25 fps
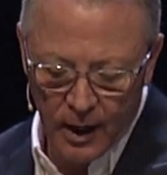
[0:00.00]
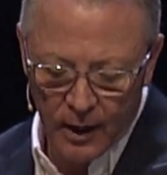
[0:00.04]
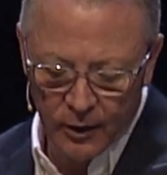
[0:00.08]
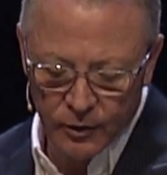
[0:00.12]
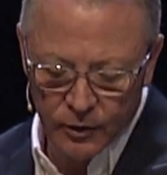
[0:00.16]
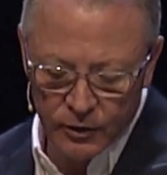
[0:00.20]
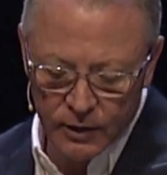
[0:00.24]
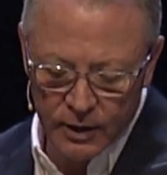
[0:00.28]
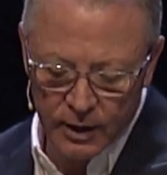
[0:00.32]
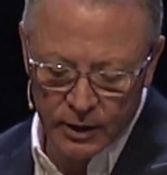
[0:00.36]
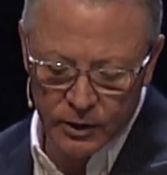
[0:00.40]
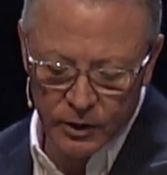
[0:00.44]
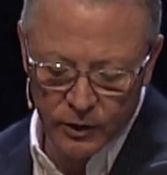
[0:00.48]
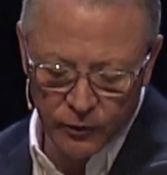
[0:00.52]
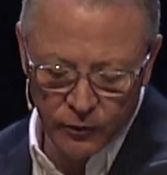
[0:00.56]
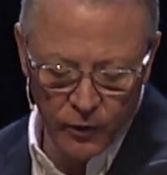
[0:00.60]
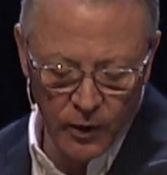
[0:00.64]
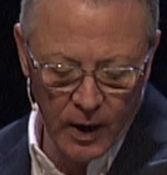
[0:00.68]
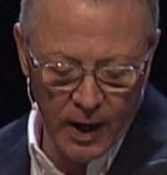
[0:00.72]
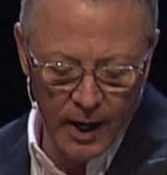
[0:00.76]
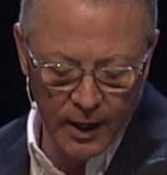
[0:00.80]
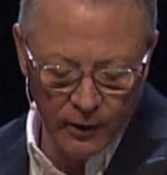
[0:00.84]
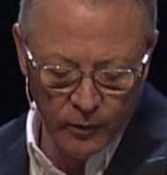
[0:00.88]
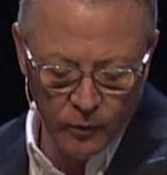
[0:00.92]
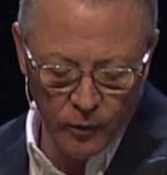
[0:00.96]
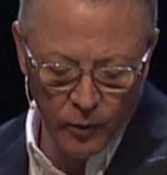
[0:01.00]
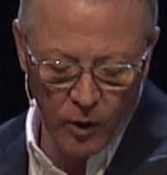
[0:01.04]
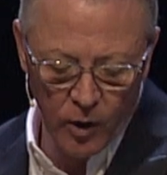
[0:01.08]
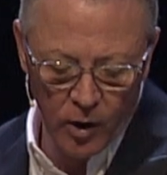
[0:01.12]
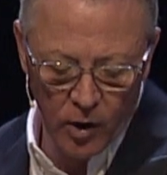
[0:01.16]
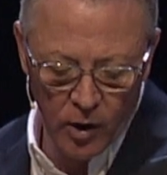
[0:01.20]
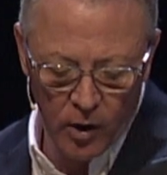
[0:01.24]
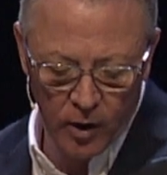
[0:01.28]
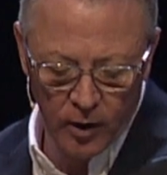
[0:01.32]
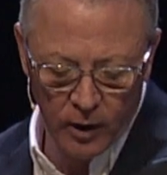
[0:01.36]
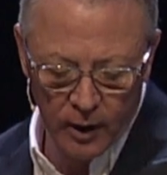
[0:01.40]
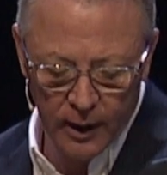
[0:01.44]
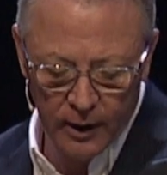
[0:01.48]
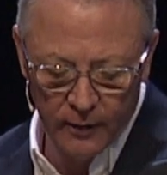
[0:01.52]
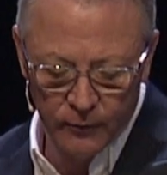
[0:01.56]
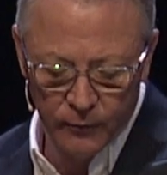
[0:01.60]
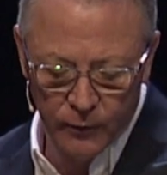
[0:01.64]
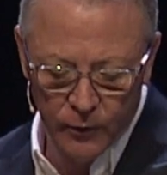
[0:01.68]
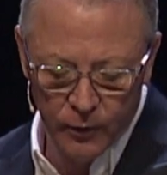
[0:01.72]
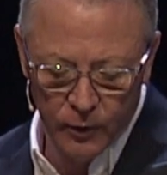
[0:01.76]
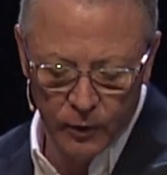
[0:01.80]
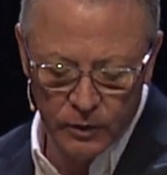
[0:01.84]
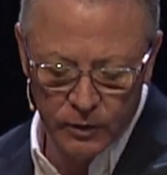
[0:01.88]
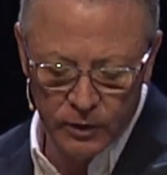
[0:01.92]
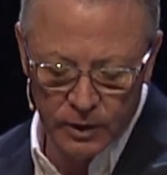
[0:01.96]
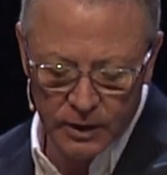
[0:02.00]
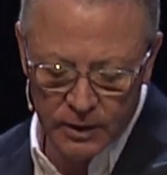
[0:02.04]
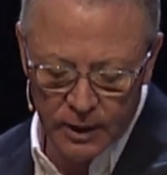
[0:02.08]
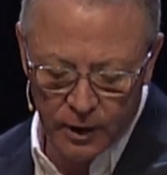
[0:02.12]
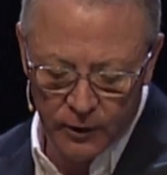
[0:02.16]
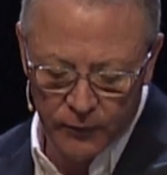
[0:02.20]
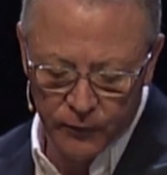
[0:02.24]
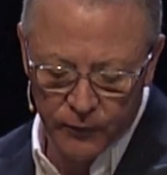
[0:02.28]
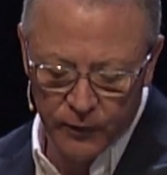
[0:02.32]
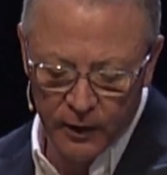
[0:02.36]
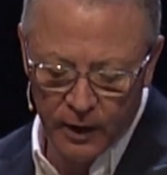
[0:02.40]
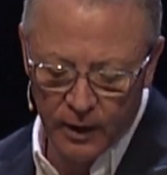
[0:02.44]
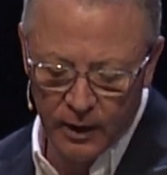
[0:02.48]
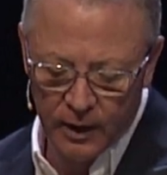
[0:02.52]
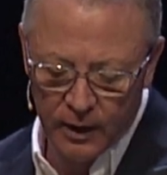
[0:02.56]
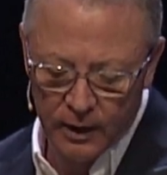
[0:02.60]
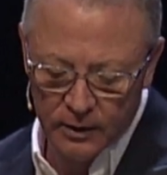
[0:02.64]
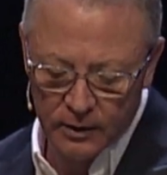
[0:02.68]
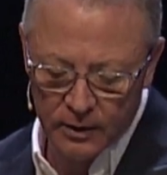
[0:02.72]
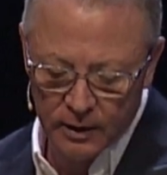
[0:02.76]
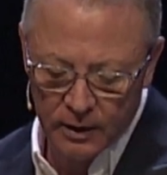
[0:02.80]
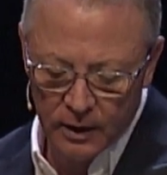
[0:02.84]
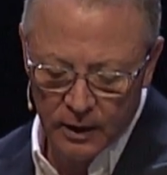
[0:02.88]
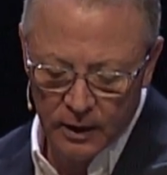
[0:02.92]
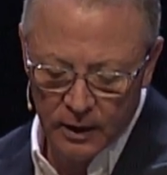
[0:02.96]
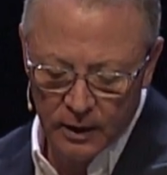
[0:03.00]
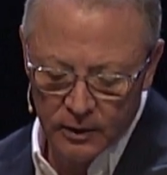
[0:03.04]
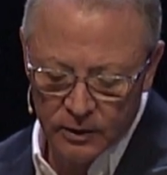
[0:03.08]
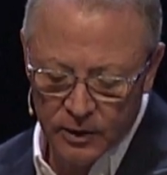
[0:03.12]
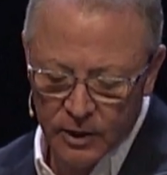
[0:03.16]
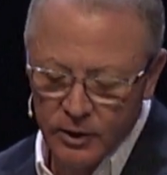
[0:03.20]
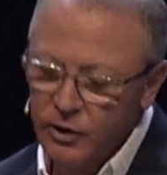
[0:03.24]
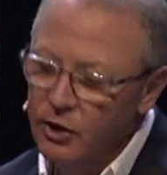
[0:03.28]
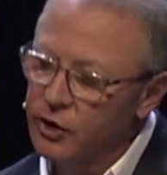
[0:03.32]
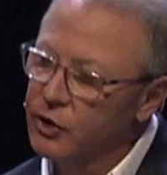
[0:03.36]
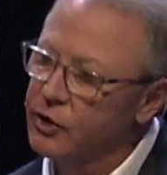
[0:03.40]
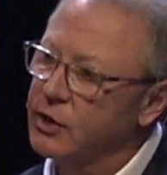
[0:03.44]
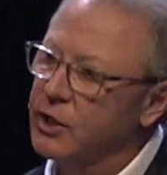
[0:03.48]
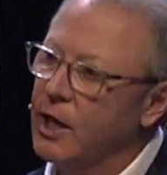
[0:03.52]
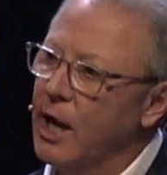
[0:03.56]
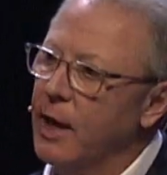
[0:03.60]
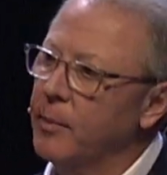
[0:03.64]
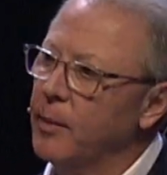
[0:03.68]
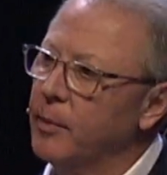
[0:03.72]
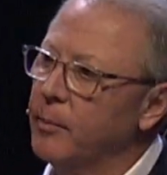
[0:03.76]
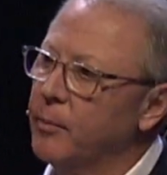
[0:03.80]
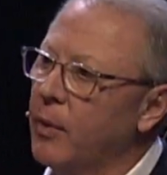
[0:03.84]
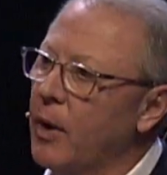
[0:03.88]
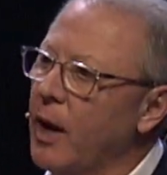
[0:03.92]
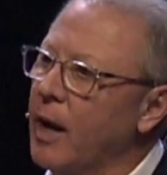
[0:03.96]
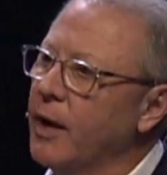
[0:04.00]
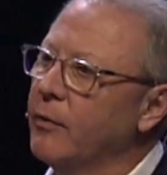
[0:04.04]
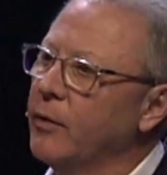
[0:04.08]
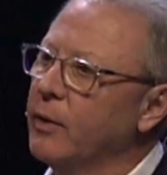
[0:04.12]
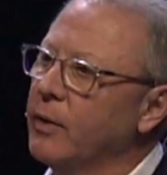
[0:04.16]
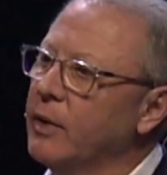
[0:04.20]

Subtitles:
our sense of right and wrong influences our feelings, such as shame and pride.